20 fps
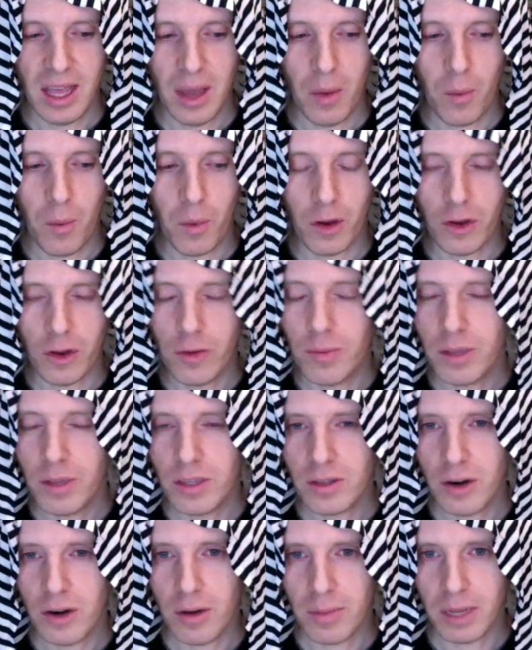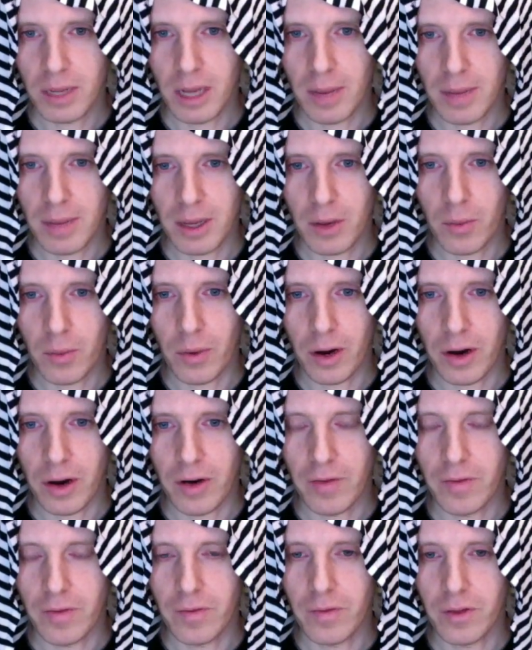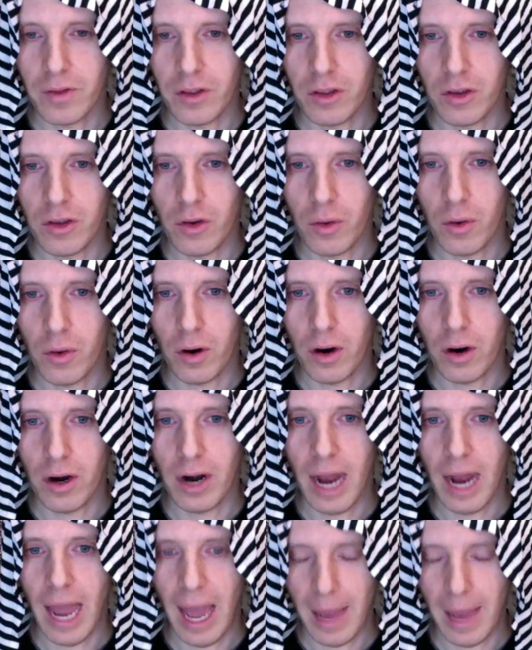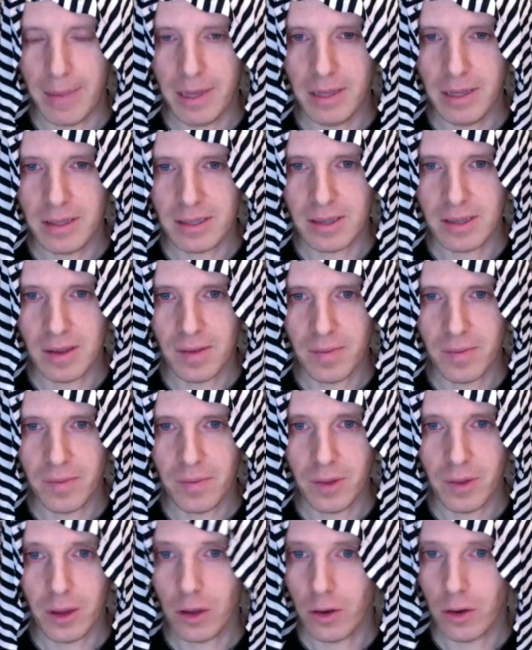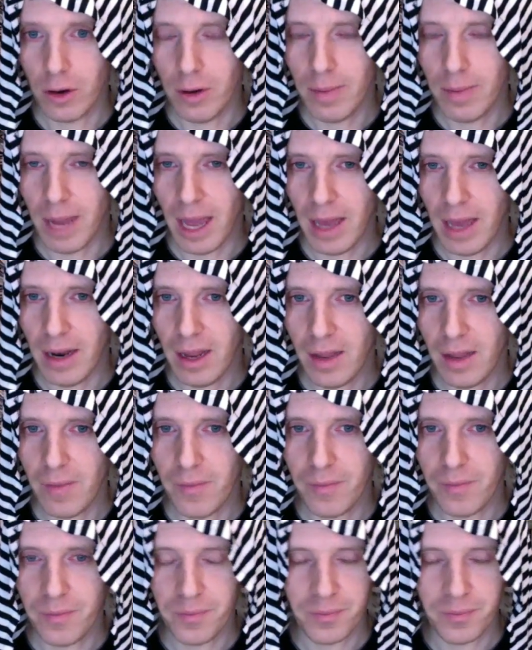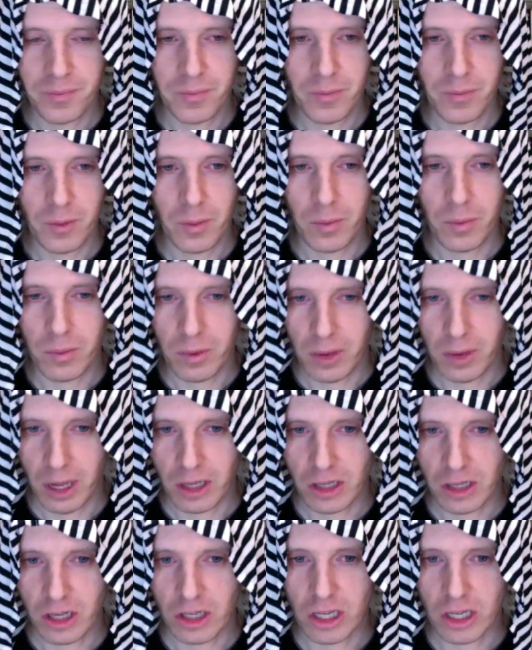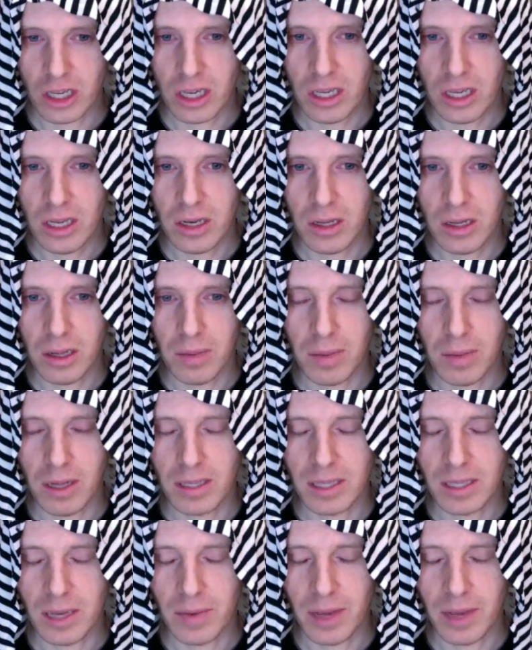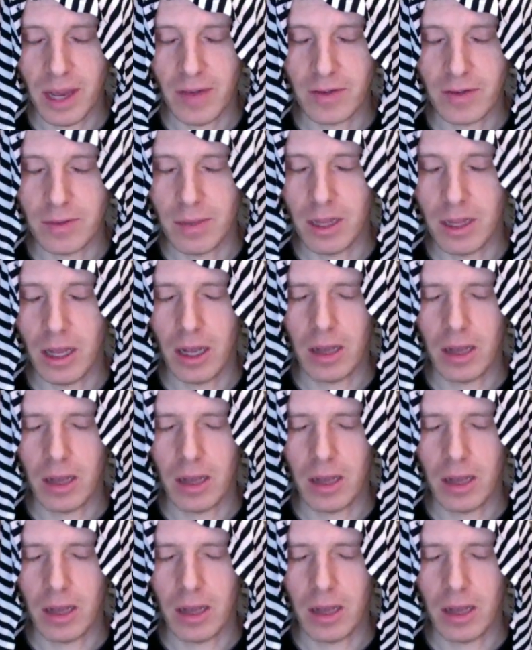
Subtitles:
when you start becoming aware of your habits, good or bad, not judging it. I'm not saying we have to be like